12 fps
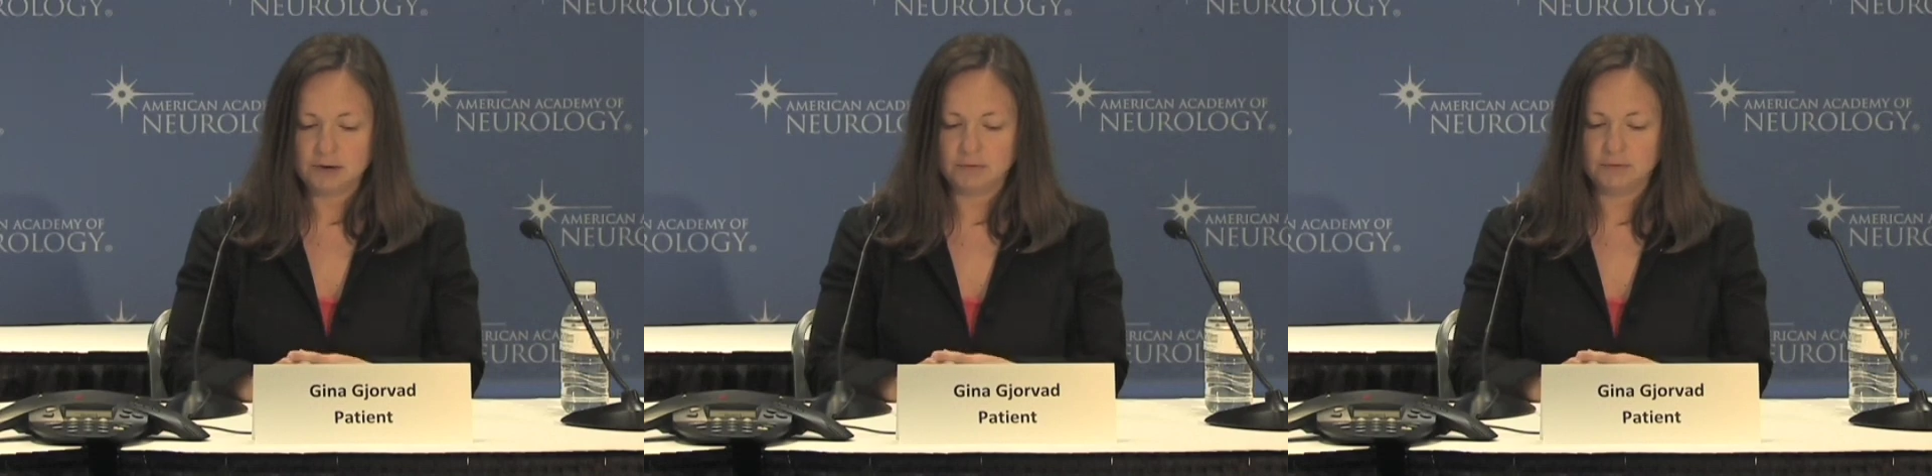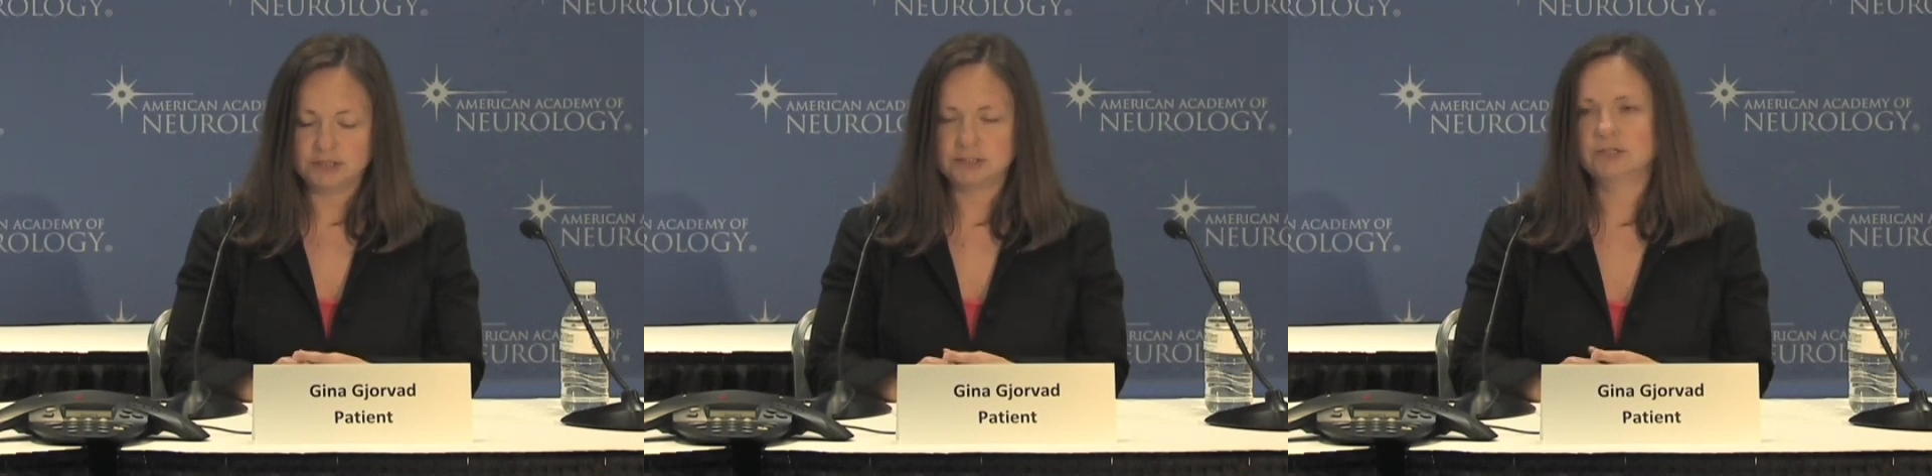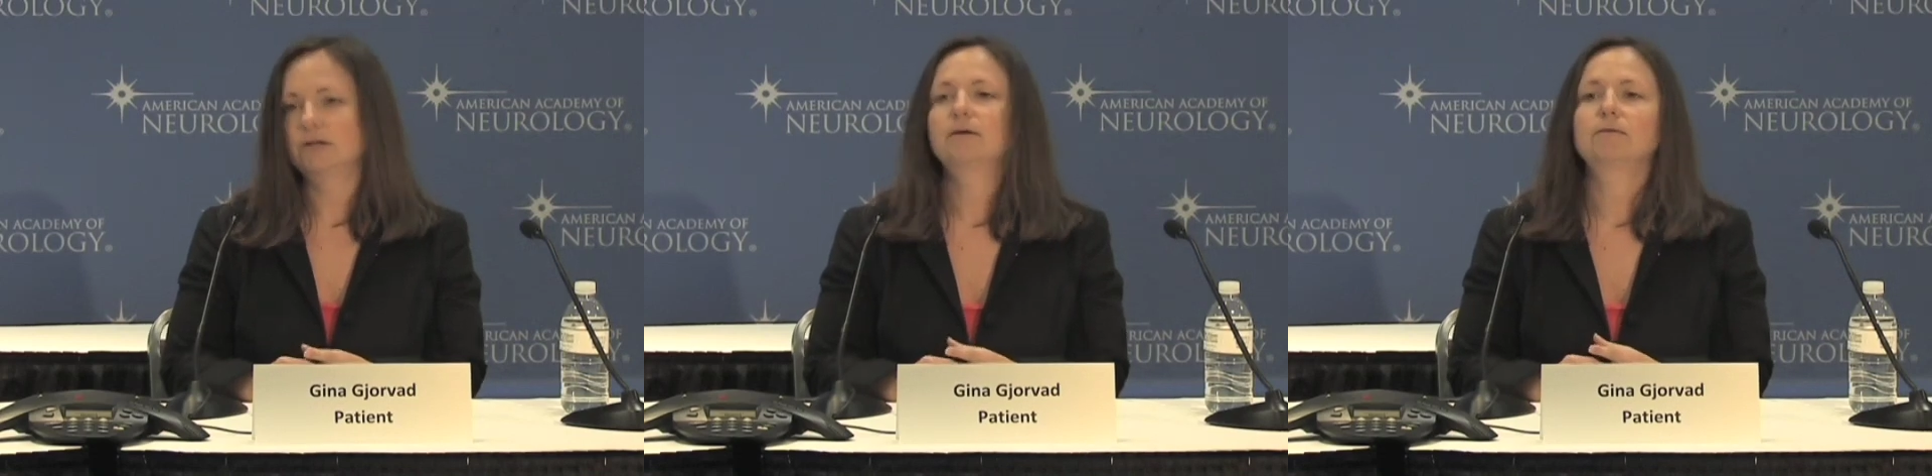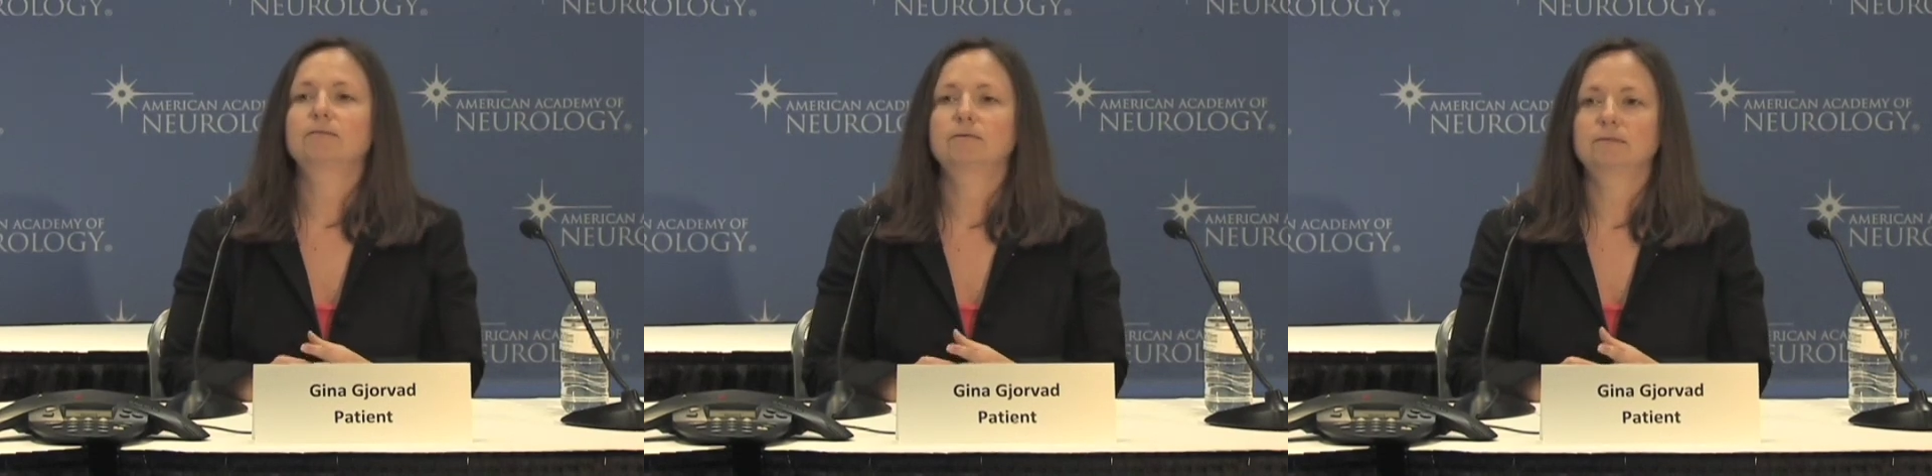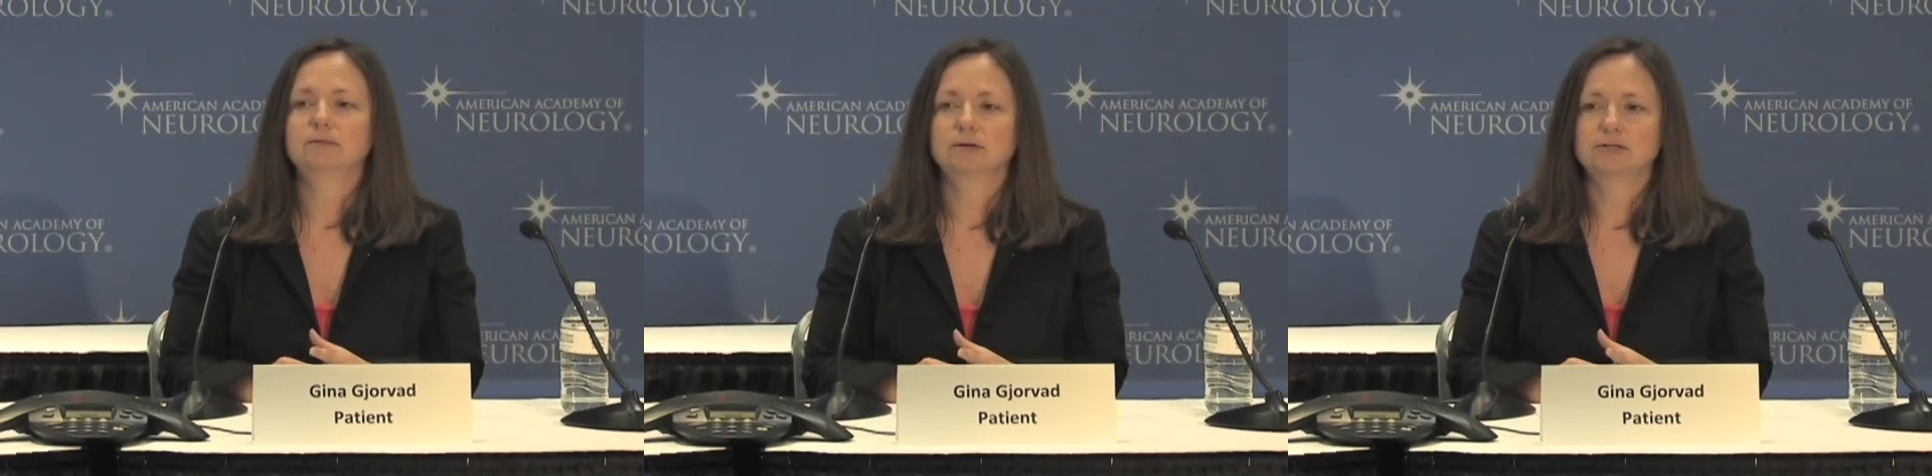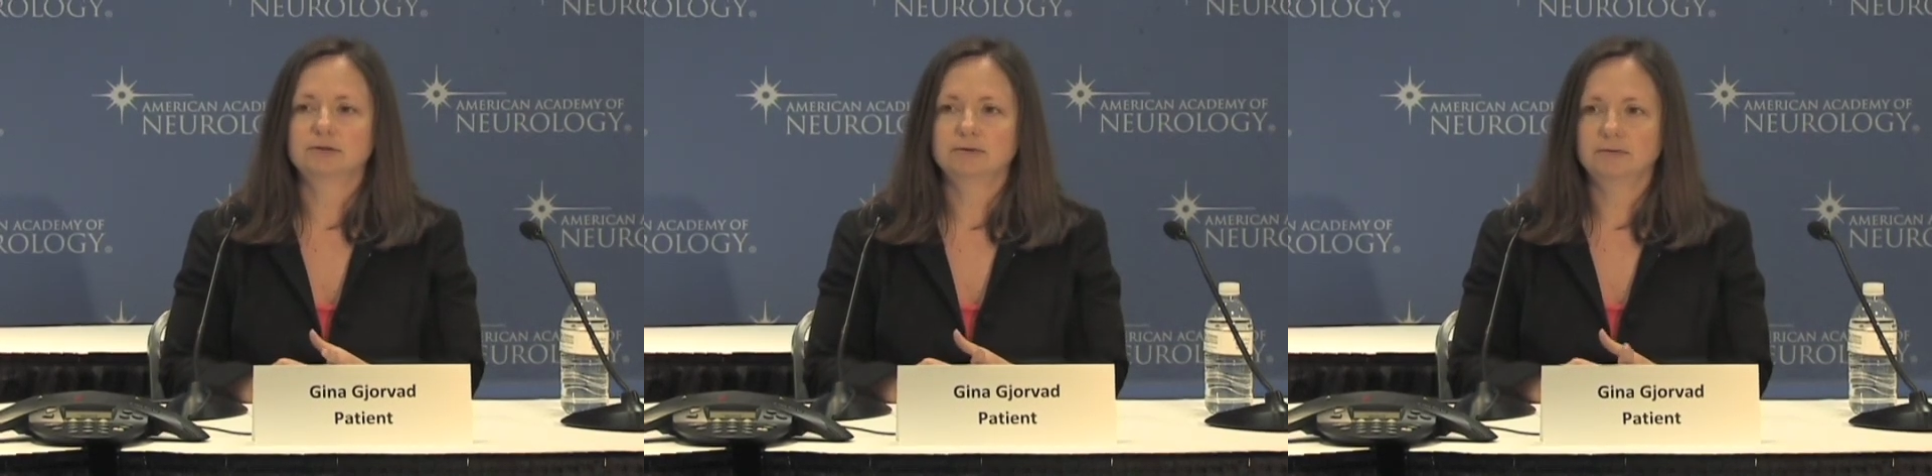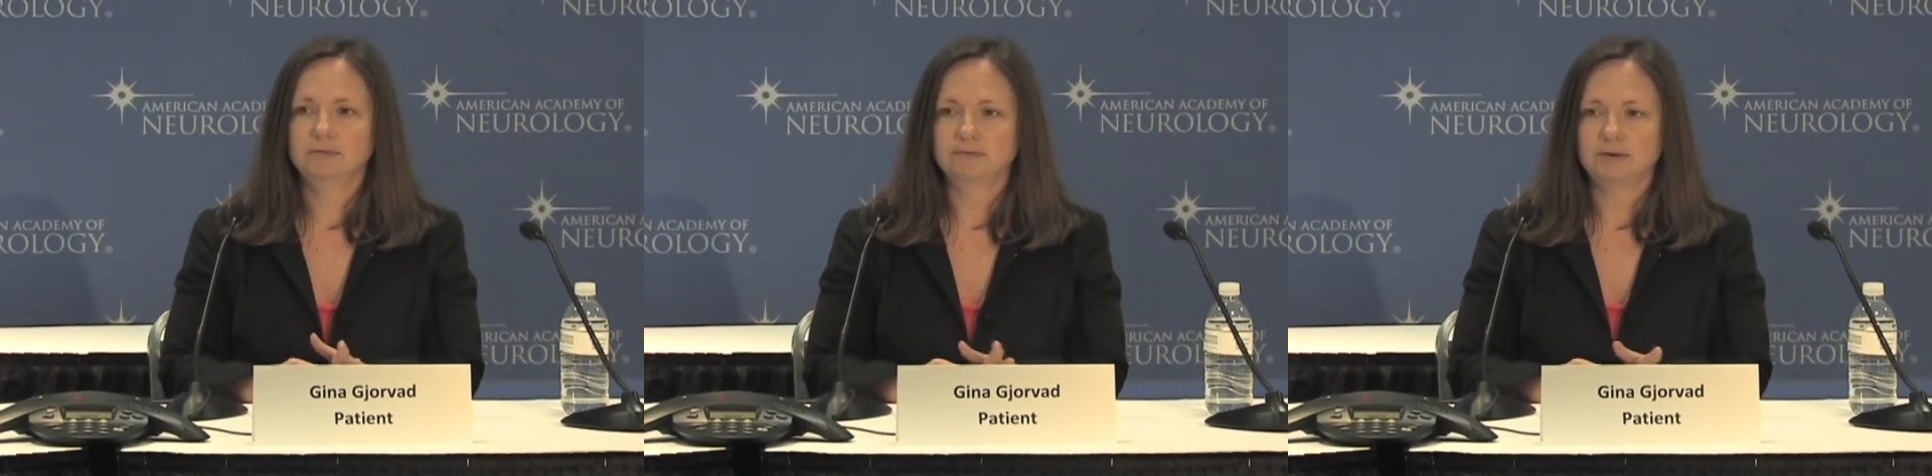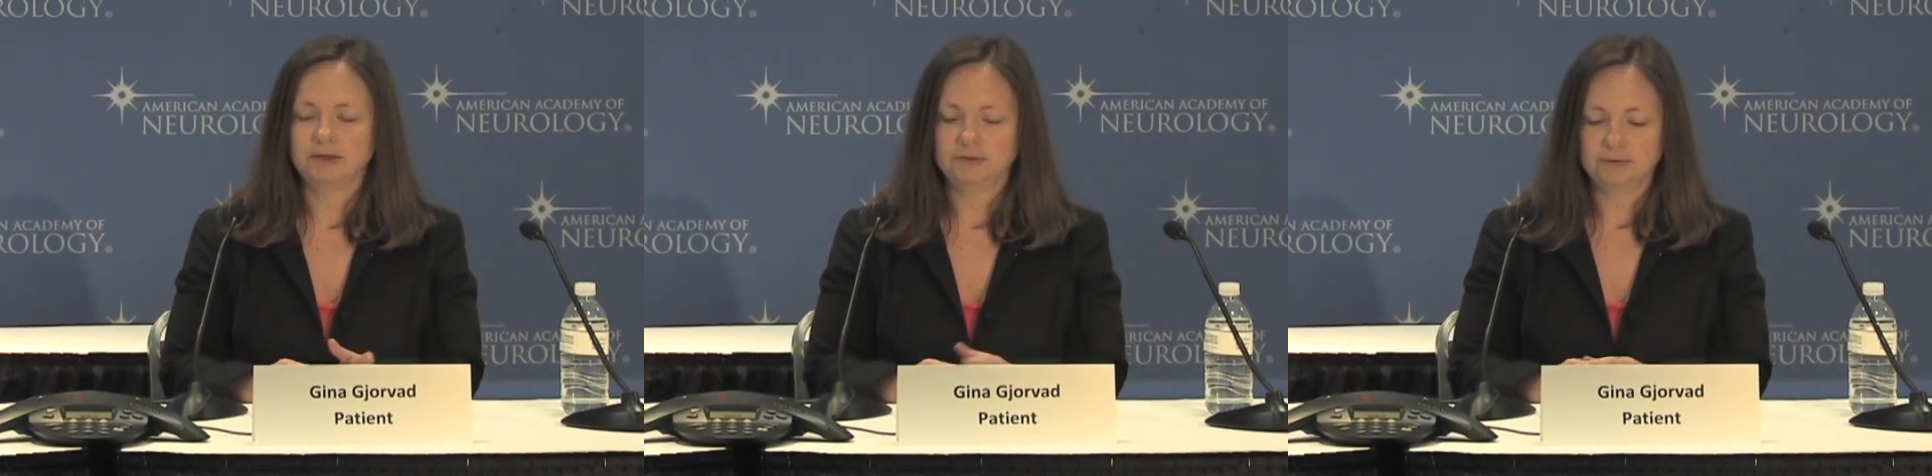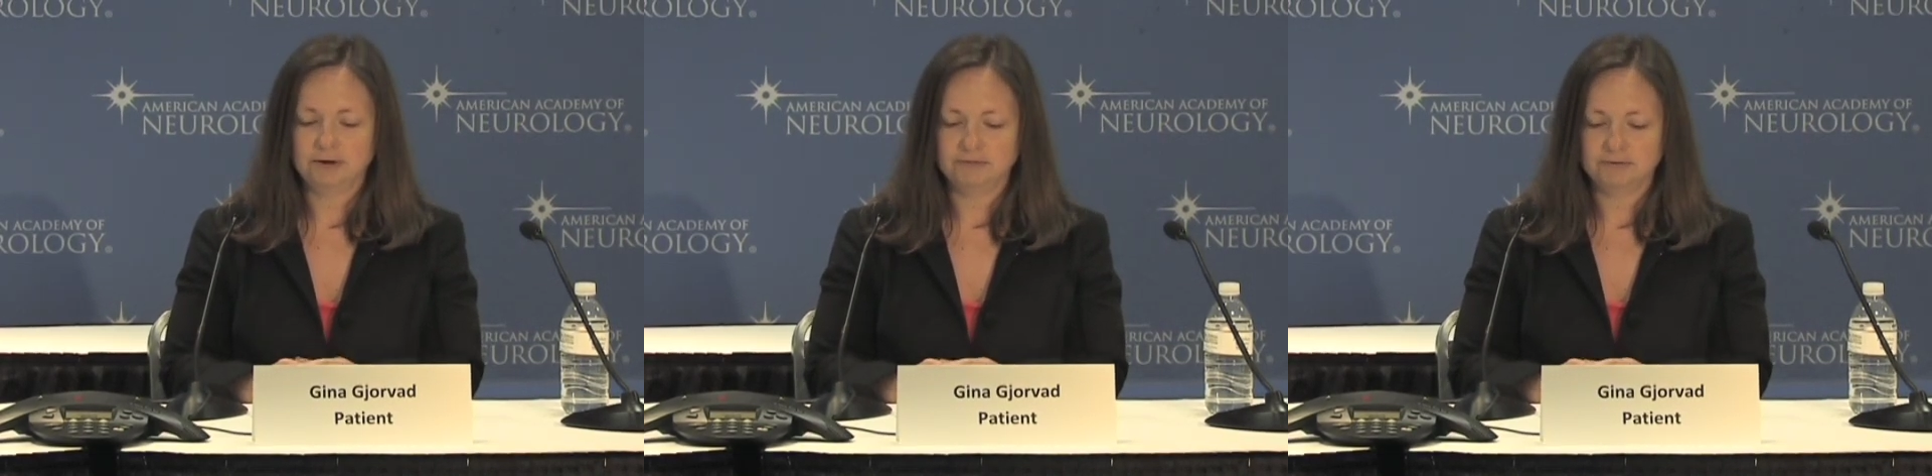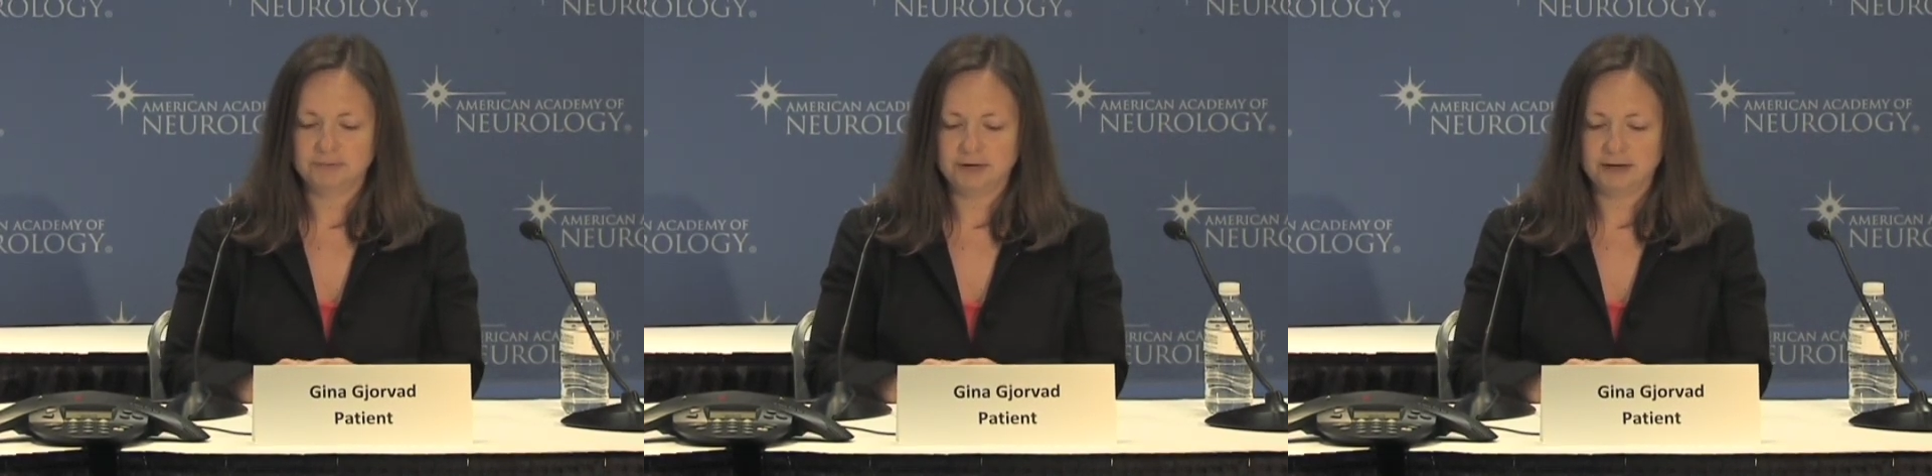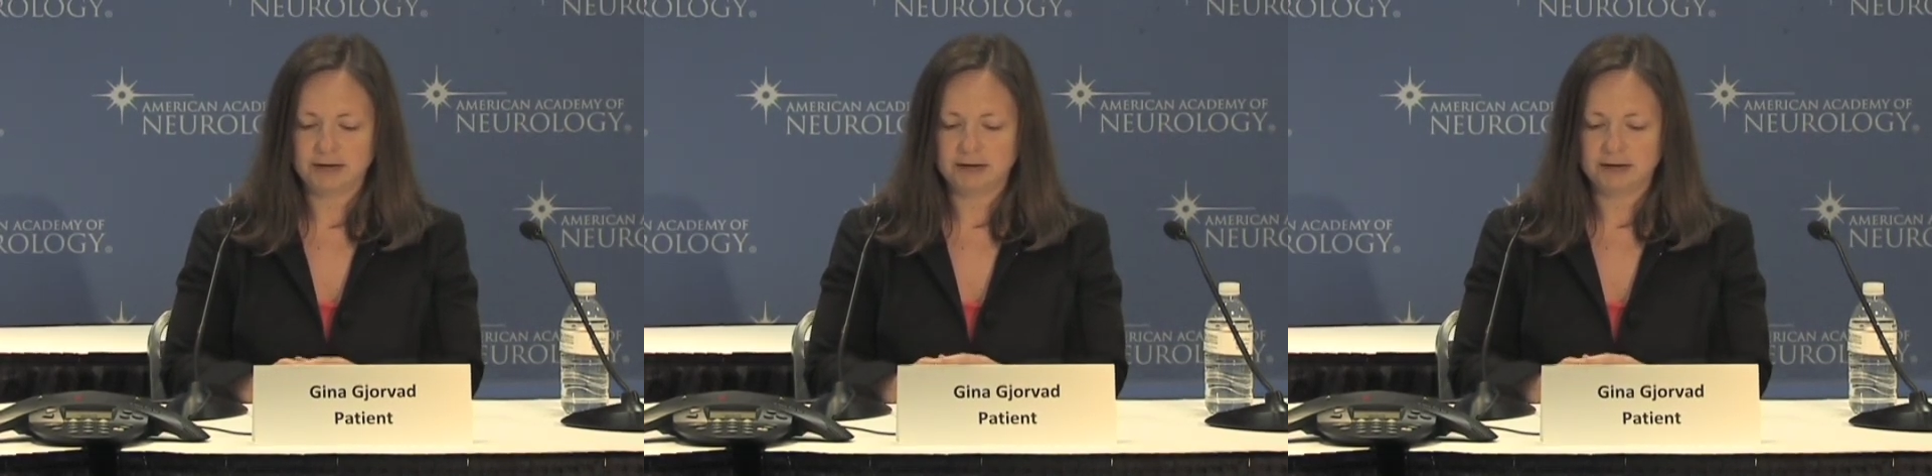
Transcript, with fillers: which worked rather well for me